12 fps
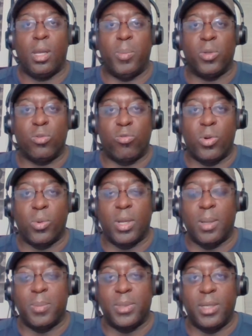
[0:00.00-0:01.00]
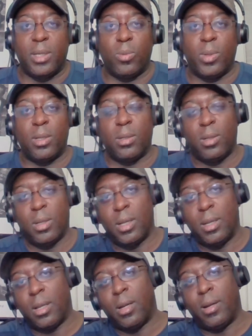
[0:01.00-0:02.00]
Musiala comes in when
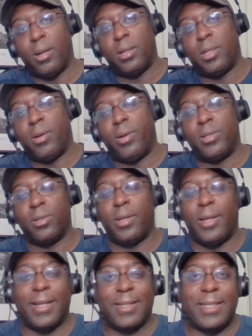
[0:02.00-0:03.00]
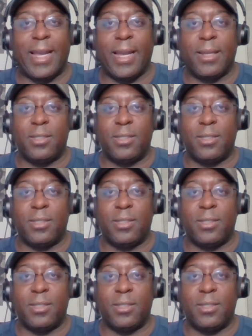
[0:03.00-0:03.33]
Tierney's on the attack,